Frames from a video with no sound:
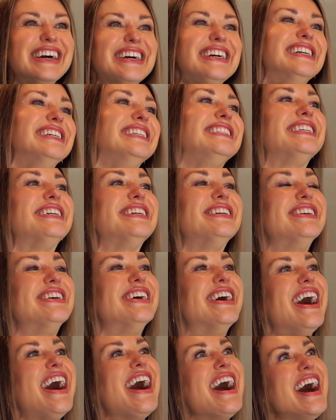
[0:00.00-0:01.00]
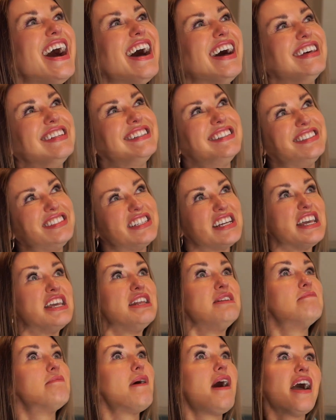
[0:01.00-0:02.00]
So, and
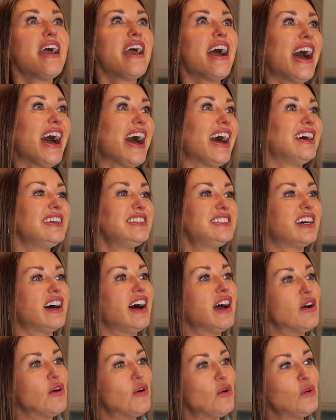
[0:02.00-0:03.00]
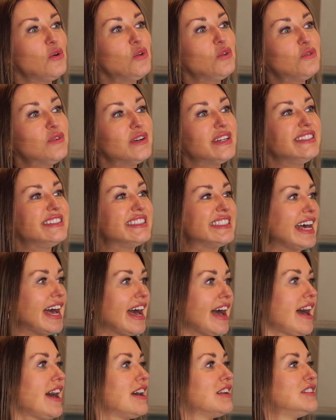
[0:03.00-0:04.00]
in my head I always
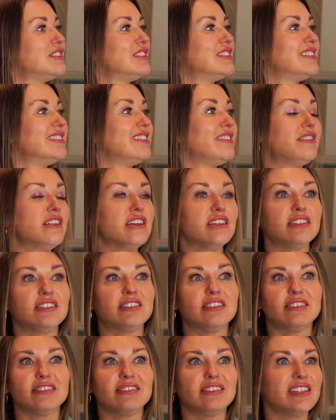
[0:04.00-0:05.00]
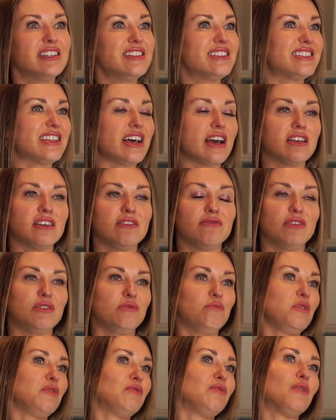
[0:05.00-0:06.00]
had this, since
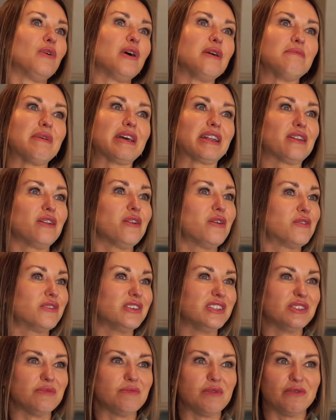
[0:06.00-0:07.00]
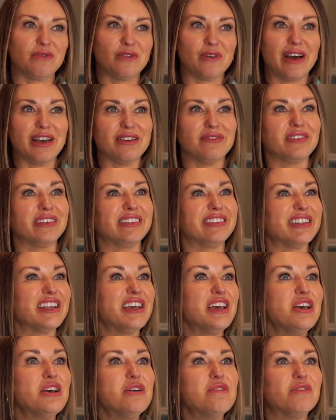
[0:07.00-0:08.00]
before I met Lawrence, before I even
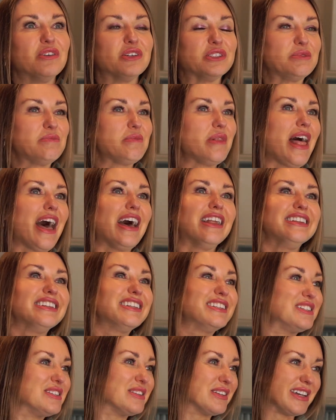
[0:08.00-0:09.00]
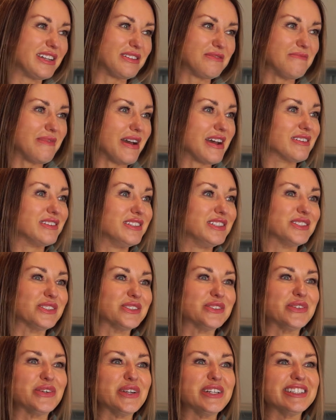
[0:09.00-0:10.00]
was planning to get married
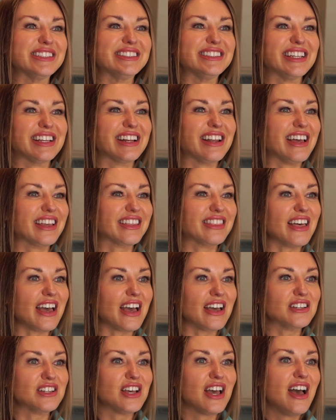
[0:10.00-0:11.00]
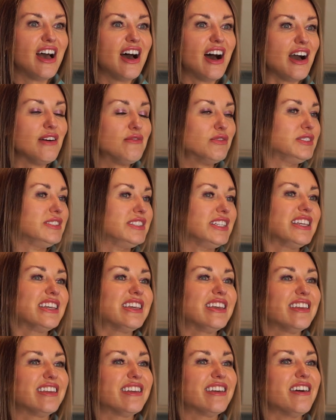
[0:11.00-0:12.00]
or anything like that, I was
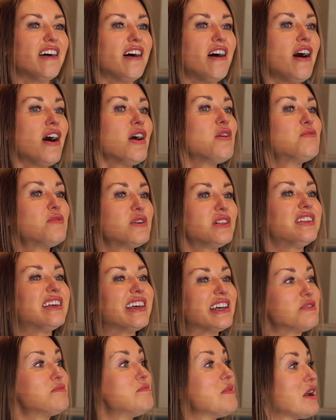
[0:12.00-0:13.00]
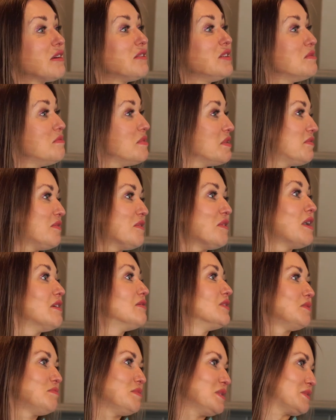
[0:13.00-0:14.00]
thinking I will get married before I
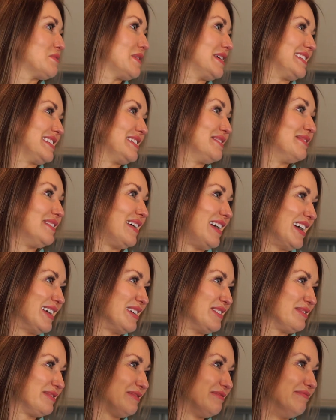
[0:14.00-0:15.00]
will be 25.